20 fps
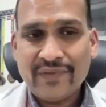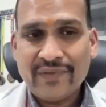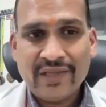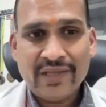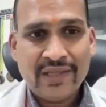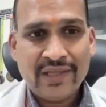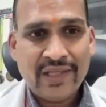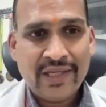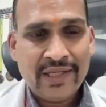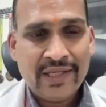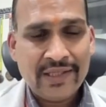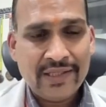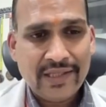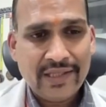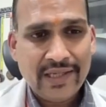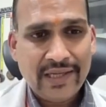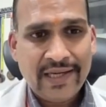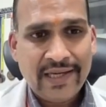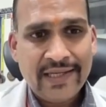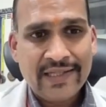Then
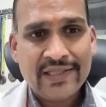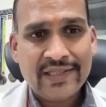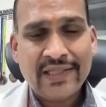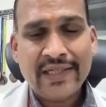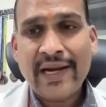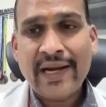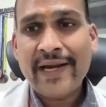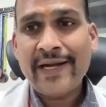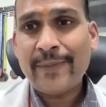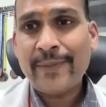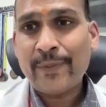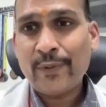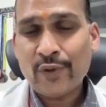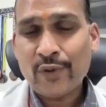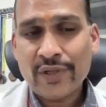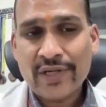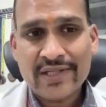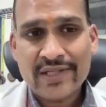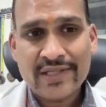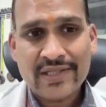as night
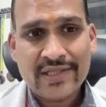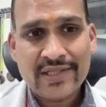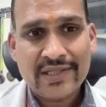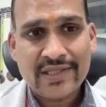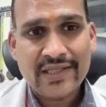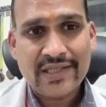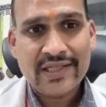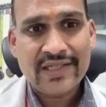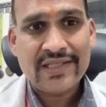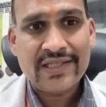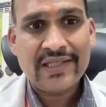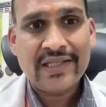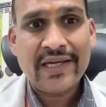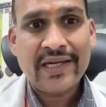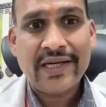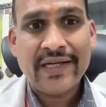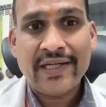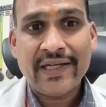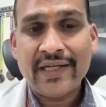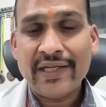progresses, is
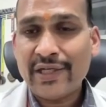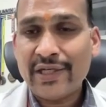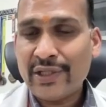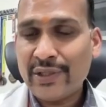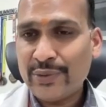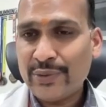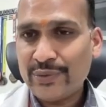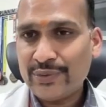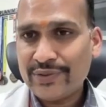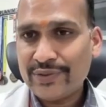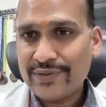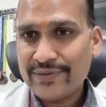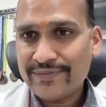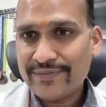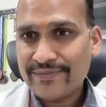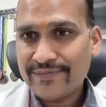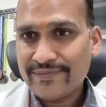getting reduced.